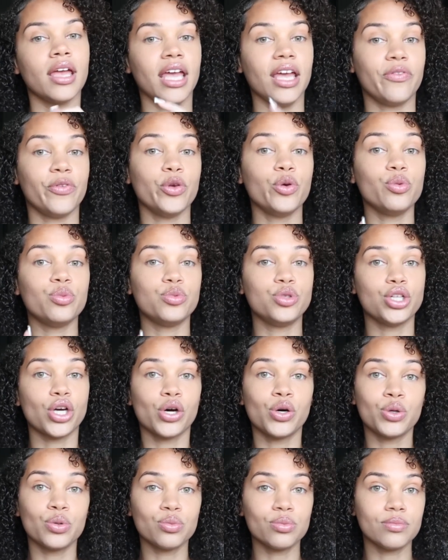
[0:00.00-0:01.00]
if you
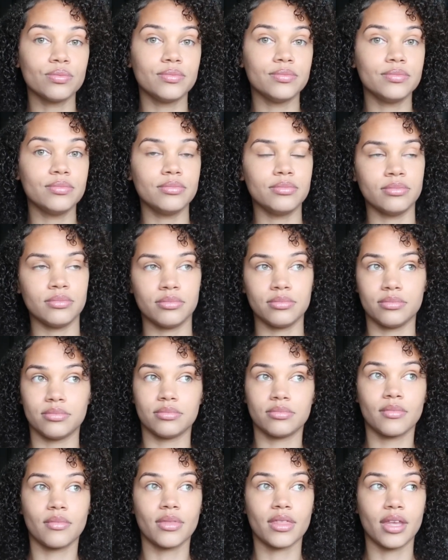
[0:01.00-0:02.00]
don't,
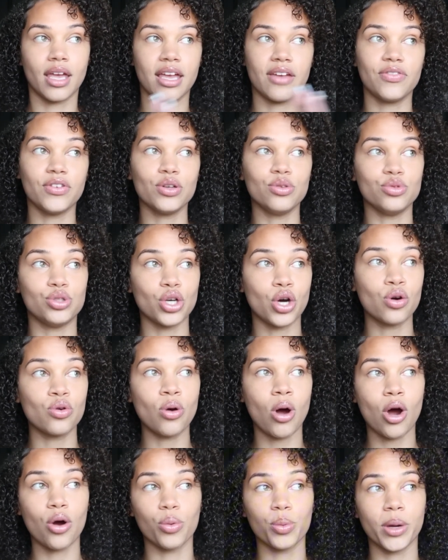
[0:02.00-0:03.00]
if you
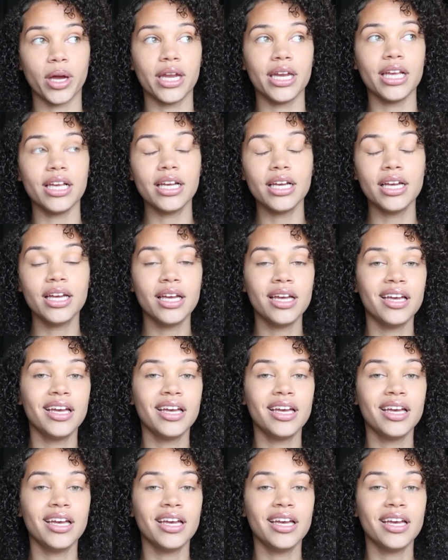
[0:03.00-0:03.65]
don't already,